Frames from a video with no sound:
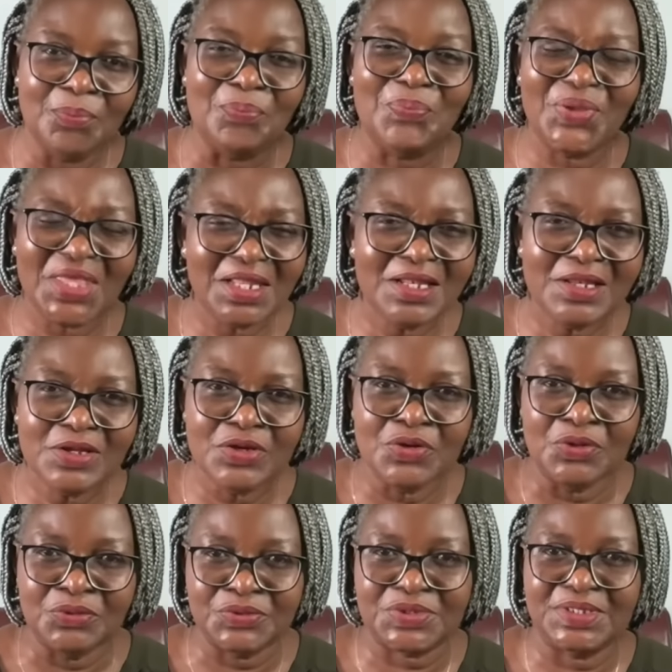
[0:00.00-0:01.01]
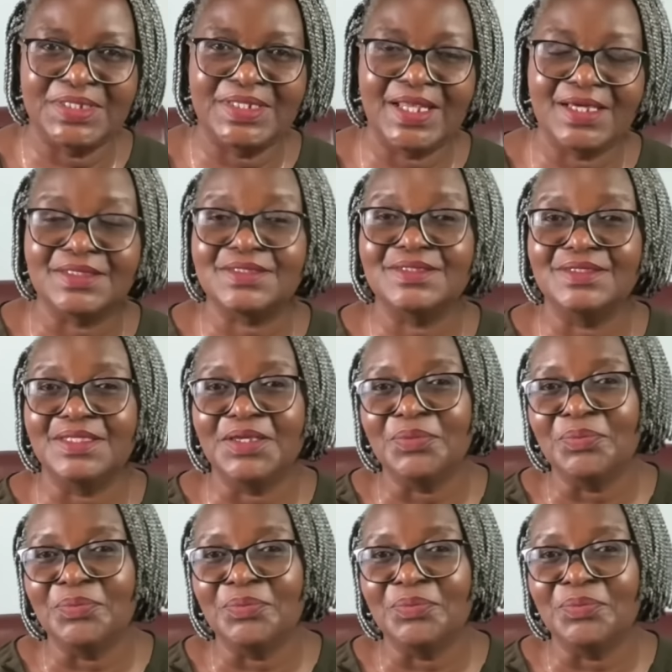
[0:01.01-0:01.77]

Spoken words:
billions that they